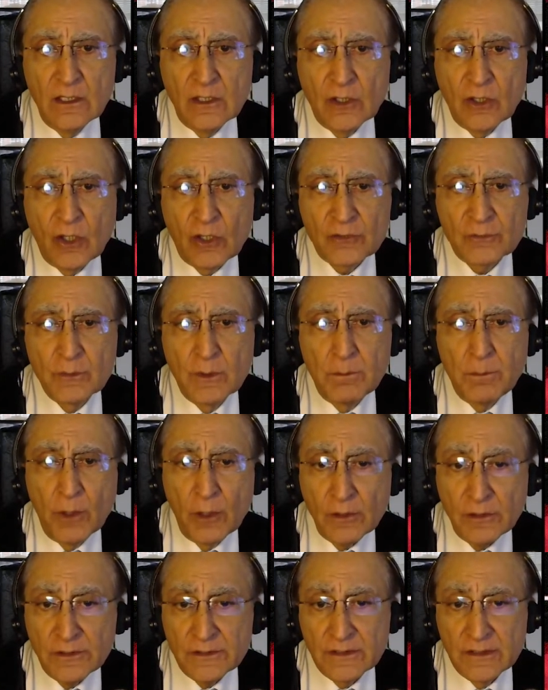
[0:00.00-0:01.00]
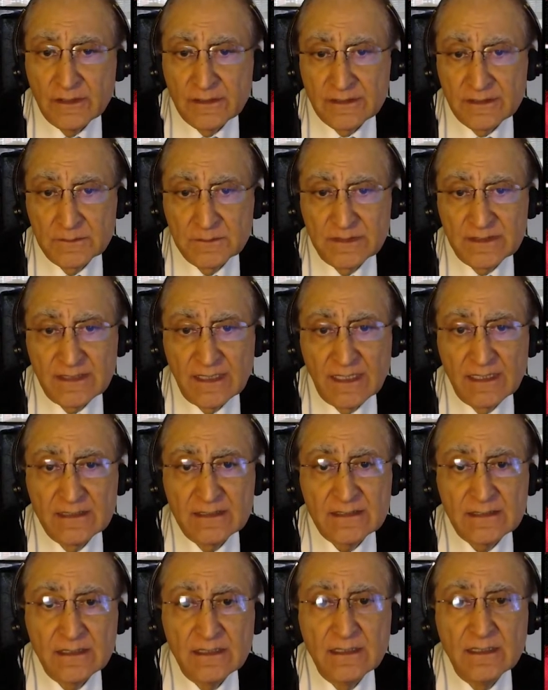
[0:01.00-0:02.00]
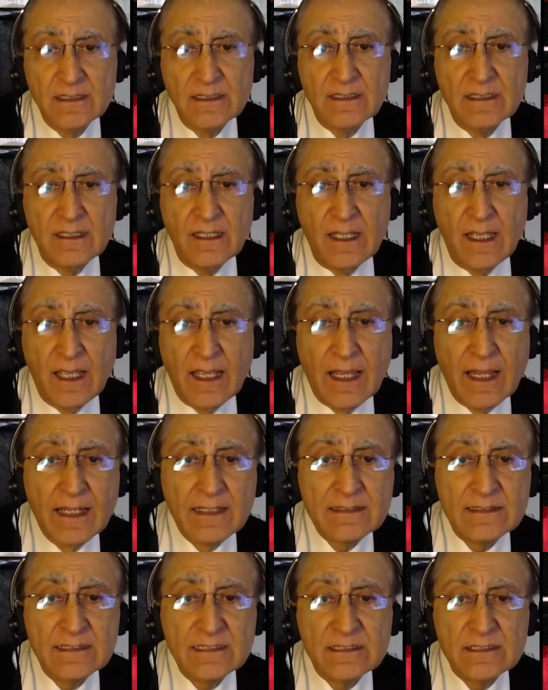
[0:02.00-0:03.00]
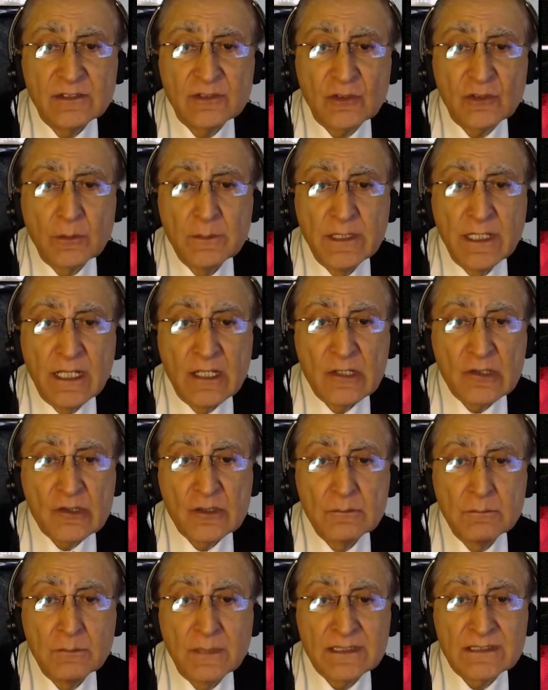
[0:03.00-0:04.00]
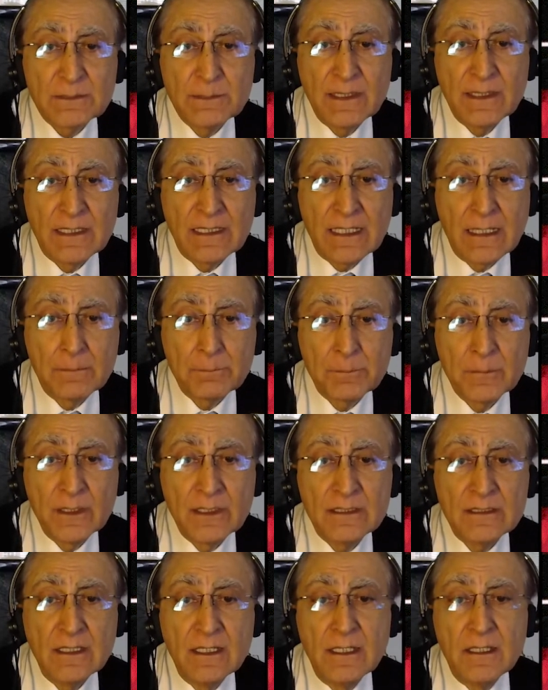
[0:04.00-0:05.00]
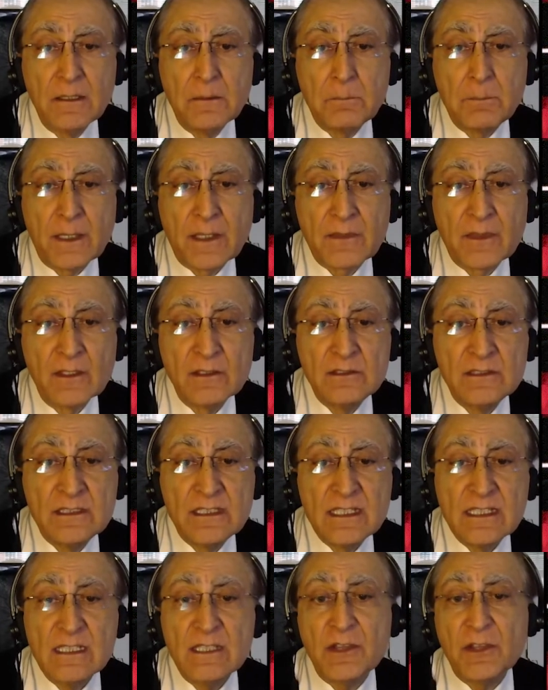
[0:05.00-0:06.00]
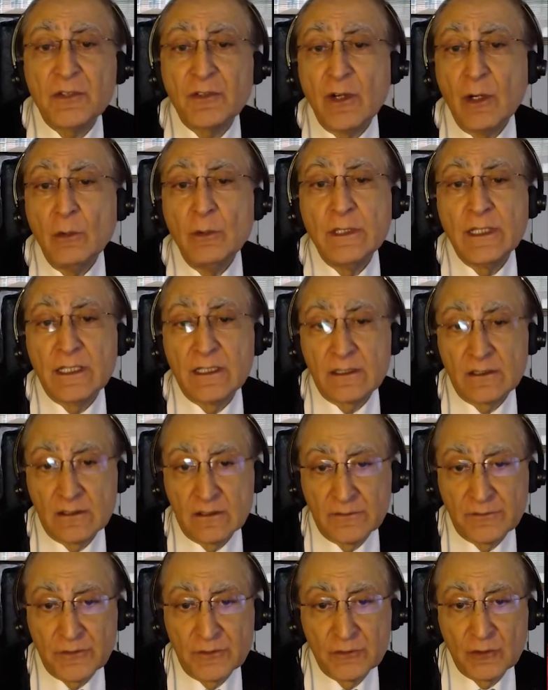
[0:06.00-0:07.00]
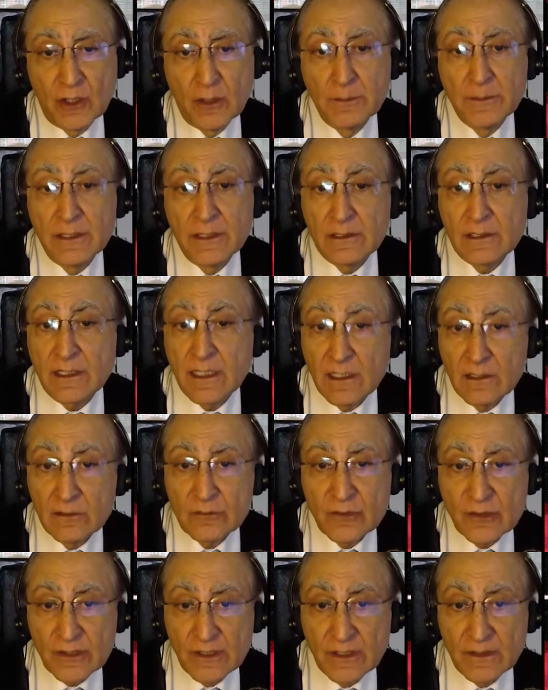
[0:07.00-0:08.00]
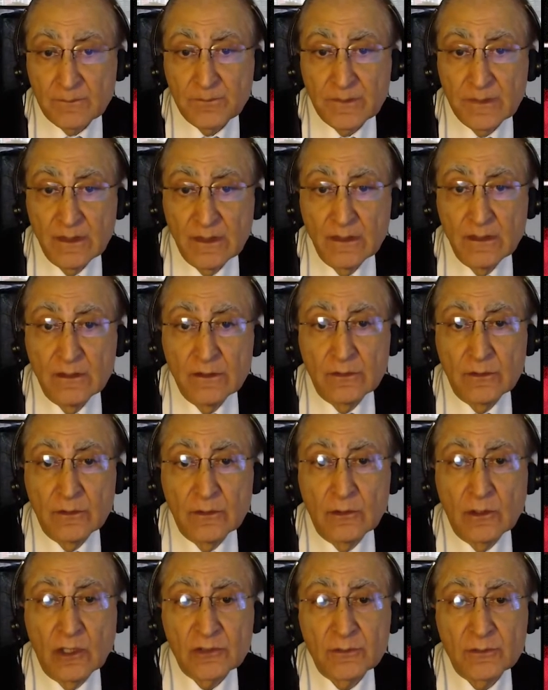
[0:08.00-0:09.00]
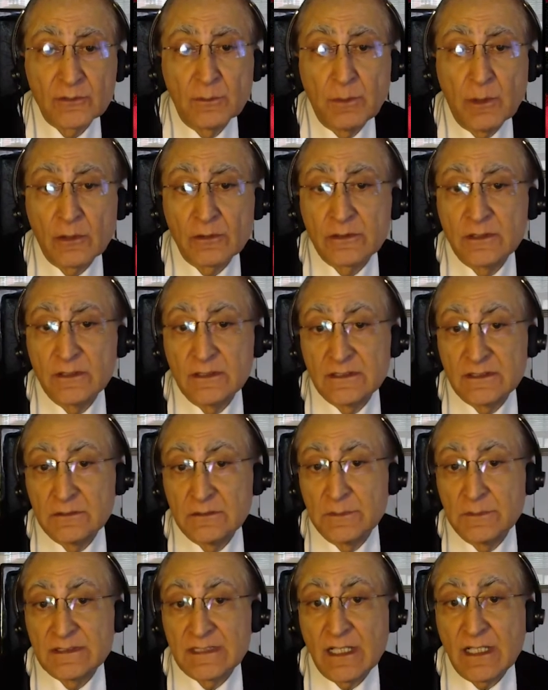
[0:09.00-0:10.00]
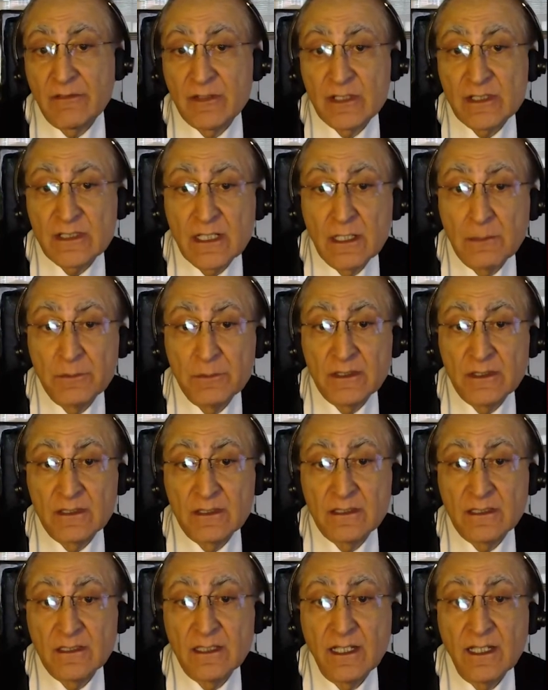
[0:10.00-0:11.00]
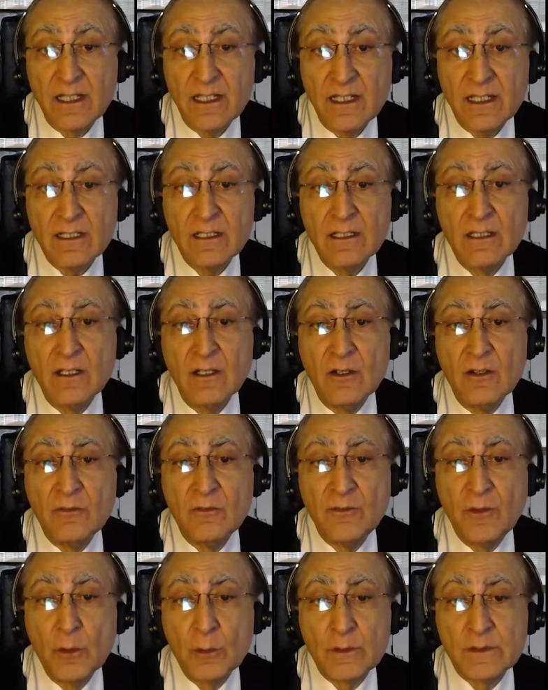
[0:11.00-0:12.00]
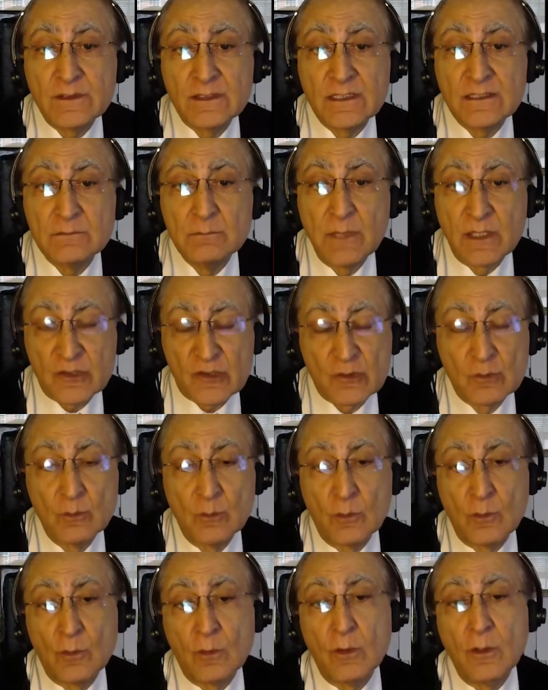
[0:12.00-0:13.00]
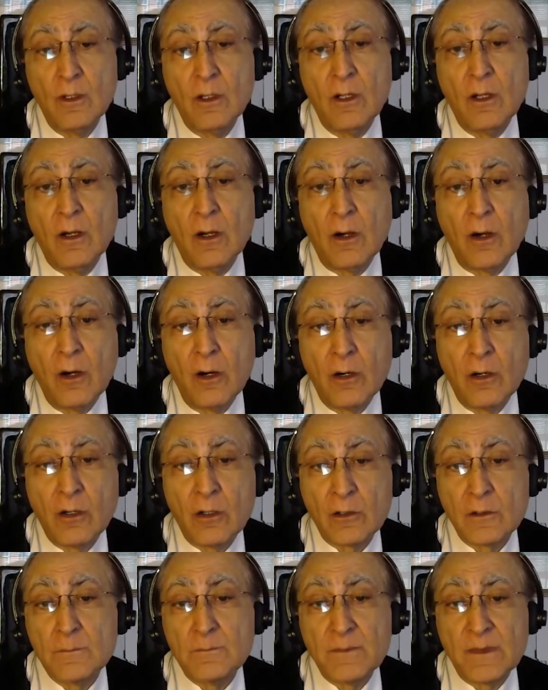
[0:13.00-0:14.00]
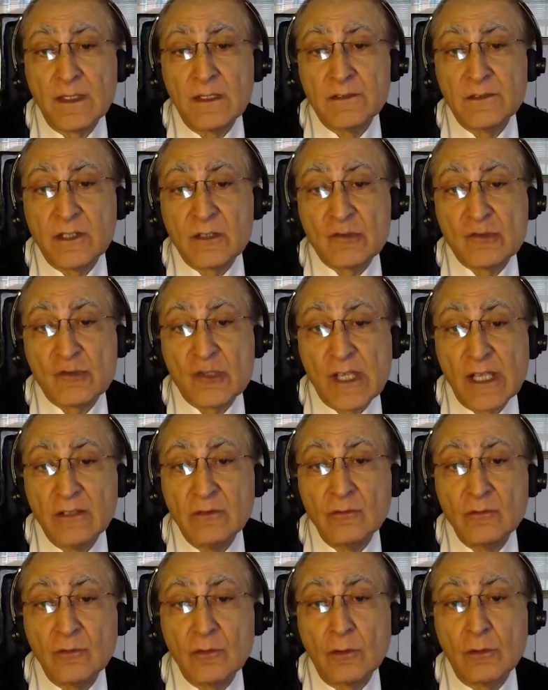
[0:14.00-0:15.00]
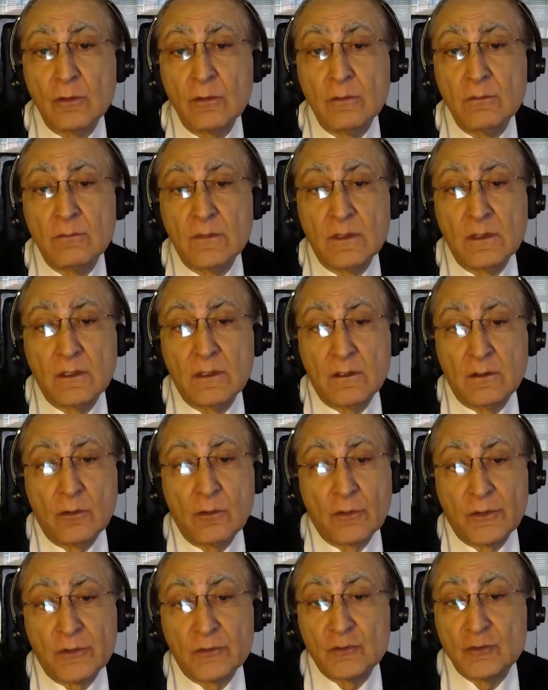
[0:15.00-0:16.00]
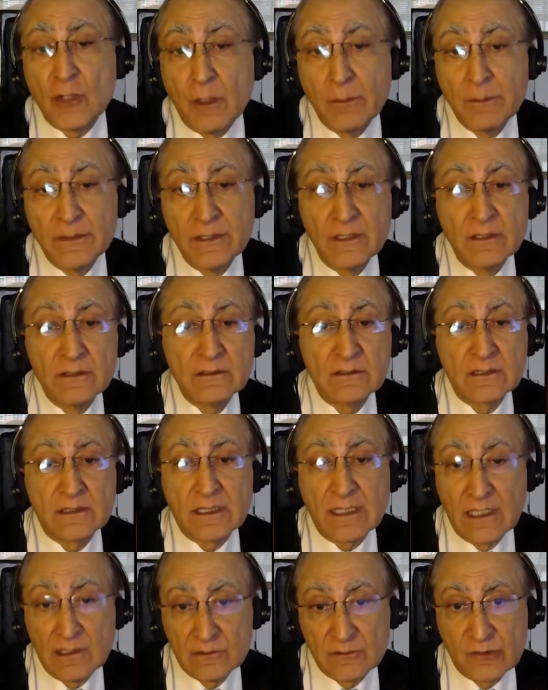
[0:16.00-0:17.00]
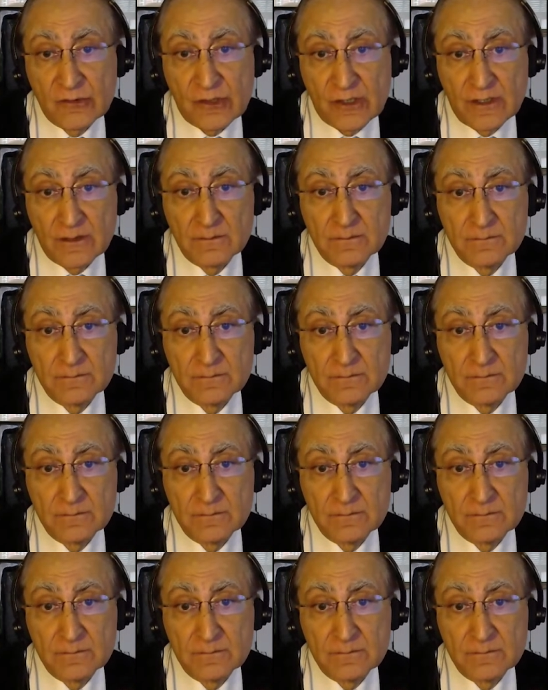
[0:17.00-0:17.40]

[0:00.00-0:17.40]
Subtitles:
Cosmopolitanism says anti-discrimination must be accompanied by the dethroning of the dominant culture. So cosmopolitanism, as I've interpreted it here, focuses much more on the general or the dominant culture.